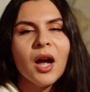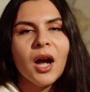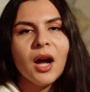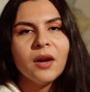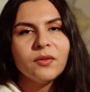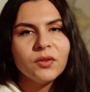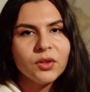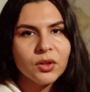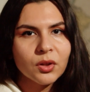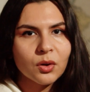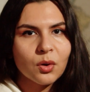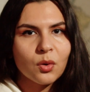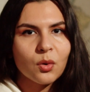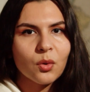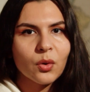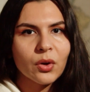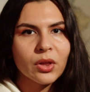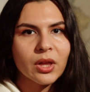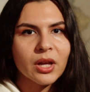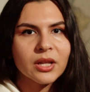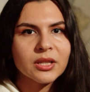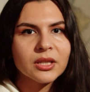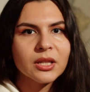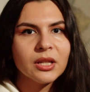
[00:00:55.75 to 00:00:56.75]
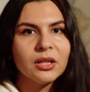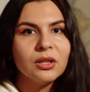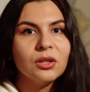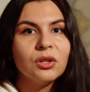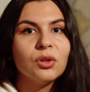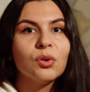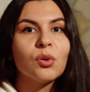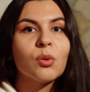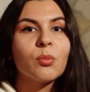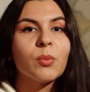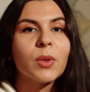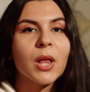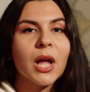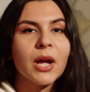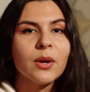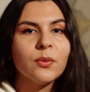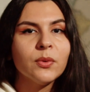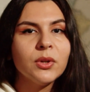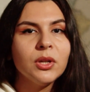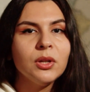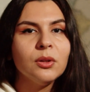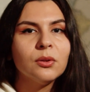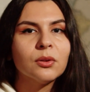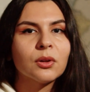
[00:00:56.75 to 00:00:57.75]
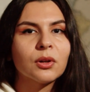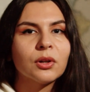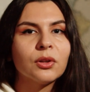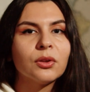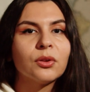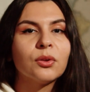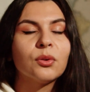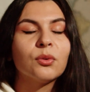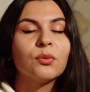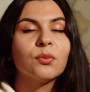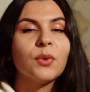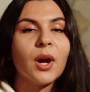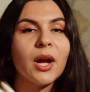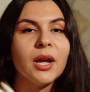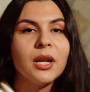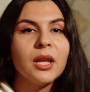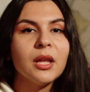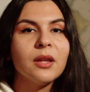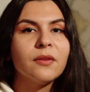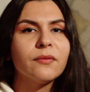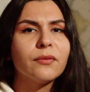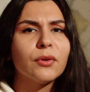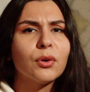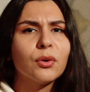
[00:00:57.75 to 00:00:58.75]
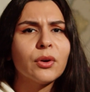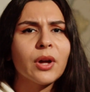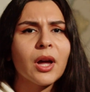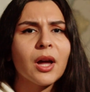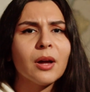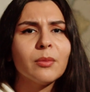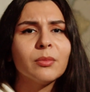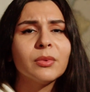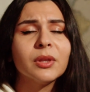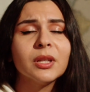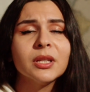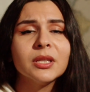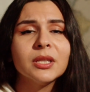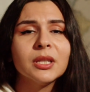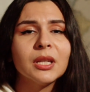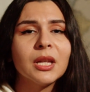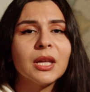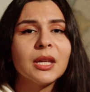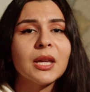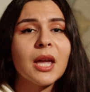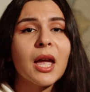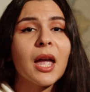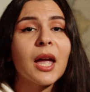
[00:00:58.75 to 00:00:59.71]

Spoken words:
After the core lesson, you apply what you learned through writing, vocab, listening,